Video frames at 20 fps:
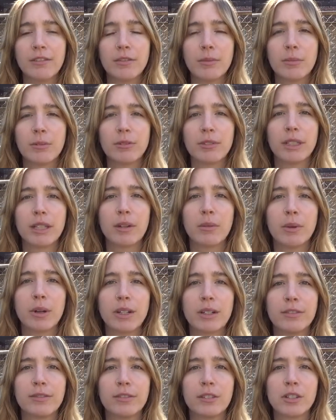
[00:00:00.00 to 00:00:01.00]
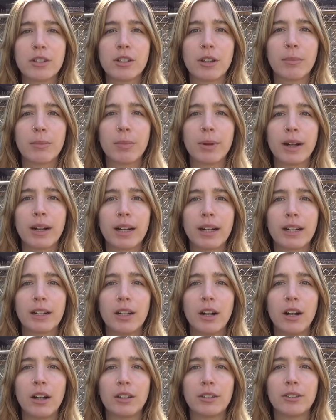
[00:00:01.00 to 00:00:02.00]
from a really wonderful shipper
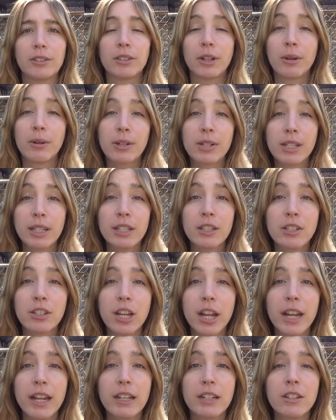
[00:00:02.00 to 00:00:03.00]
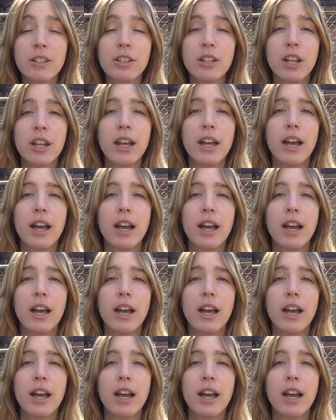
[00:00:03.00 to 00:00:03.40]
called the Growers Exchange,